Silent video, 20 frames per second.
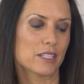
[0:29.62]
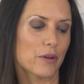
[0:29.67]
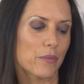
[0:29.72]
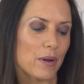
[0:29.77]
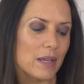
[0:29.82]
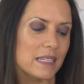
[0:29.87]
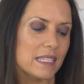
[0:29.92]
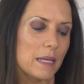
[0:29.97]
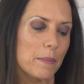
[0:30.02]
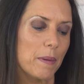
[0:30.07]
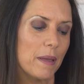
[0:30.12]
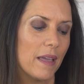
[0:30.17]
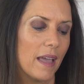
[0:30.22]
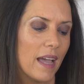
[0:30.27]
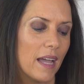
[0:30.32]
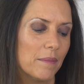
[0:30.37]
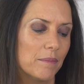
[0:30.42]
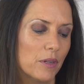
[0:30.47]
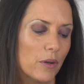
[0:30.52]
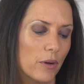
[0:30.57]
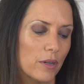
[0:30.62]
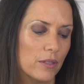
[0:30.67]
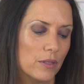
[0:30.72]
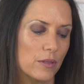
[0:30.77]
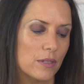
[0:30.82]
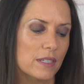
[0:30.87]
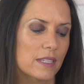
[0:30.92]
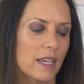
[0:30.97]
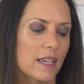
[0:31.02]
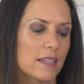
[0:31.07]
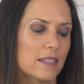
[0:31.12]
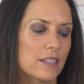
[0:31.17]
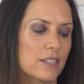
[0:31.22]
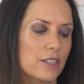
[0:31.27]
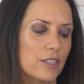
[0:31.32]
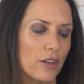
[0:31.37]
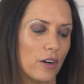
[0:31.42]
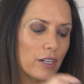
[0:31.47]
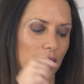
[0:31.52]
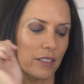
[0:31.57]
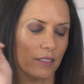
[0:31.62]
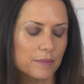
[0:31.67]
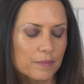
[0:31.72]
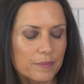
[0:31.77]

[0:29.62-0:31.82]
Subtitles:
the recipe. I'm going to say start.